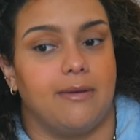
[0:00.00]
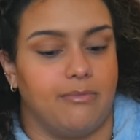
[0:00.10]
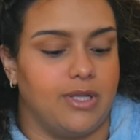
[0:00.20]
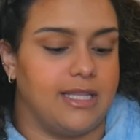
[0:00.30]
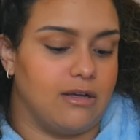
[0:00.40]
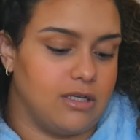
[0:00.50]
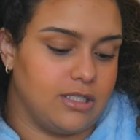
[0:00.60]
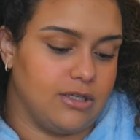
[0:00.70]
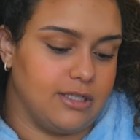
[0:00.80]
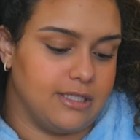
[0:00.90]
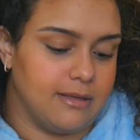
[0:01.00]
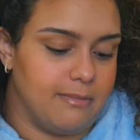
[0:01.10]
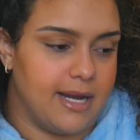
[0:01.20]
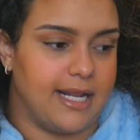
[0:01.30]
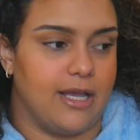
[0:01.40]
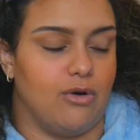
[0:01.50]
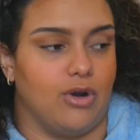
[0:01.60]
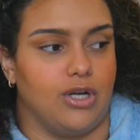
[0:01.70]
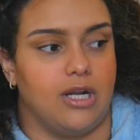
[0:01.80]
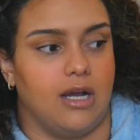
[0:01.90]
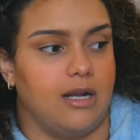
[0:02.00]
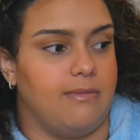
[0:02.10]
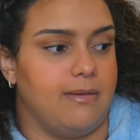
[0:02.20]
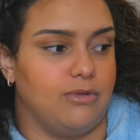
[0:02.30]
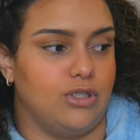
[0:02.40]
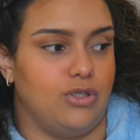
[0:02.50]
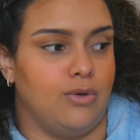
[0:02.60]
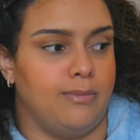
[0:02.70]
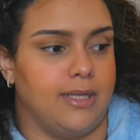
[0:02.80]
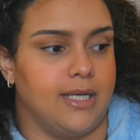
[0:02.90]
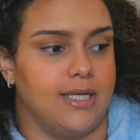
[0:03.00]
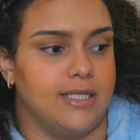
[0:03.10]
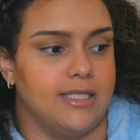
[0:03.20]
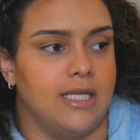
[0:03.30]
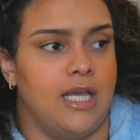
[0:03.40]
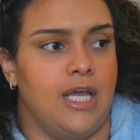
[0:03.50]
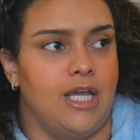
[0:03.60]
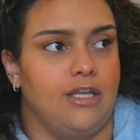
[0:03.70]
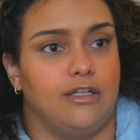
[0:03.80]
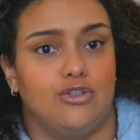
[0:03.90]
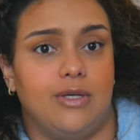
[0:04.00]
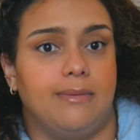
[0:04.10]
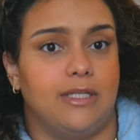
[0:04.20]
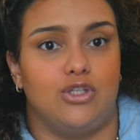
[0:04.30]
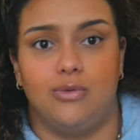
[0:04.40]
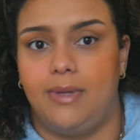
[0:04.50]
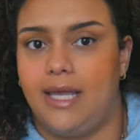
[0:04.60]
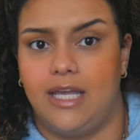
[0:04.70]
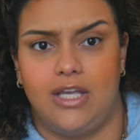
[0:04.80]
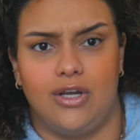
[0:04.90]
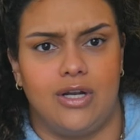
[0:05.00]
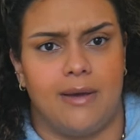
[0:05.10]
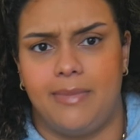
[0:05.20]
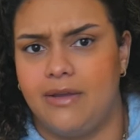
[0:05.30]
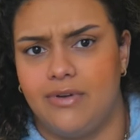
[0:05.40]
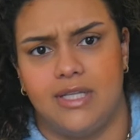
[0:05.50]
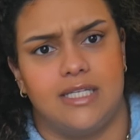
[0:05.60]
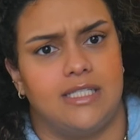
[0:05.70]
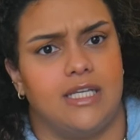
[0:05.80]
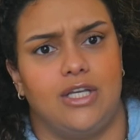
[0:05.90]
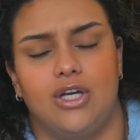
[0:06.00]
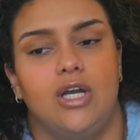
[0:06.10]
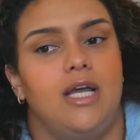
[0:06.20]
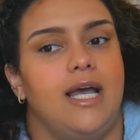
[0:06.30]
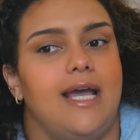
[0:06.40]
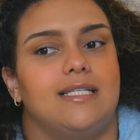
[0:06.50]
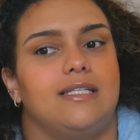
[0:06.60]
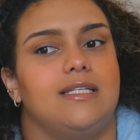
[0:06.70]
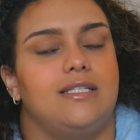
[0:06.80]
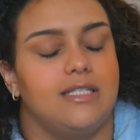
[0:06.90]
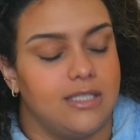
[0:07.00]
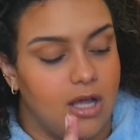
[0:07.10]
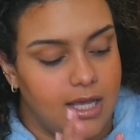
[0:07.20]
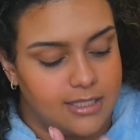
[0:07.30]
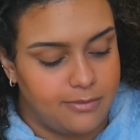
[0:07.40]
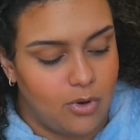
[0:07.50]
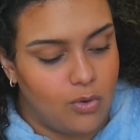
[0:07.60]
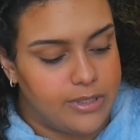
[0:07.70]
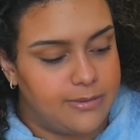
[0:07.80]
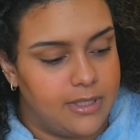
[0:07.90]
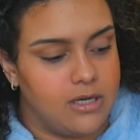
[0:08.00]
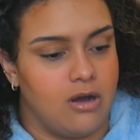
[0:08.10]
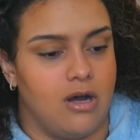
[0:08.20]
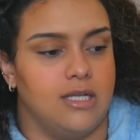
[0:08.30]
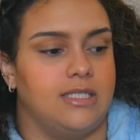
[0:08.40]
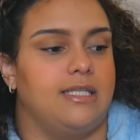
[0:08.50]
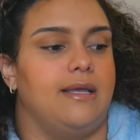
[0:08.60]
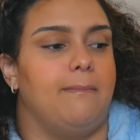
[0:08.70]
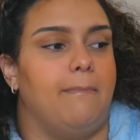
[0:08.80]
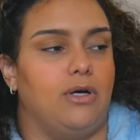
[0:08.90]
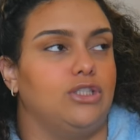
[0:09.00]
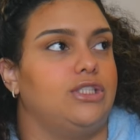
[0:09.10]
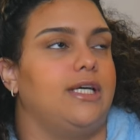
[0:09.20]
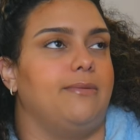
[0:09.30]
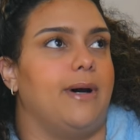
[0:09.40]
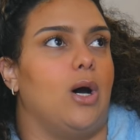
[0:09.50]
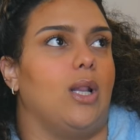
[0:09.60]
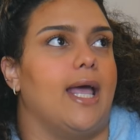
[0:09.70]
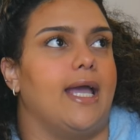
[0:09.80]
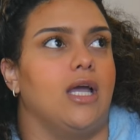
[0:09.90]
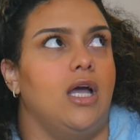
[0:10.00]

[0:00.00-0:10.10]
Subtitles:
without a certain somebody, or you're not gonna be able to do it because you're dreaming too big, you're not being realistic, it's always been a constant bullshit about like,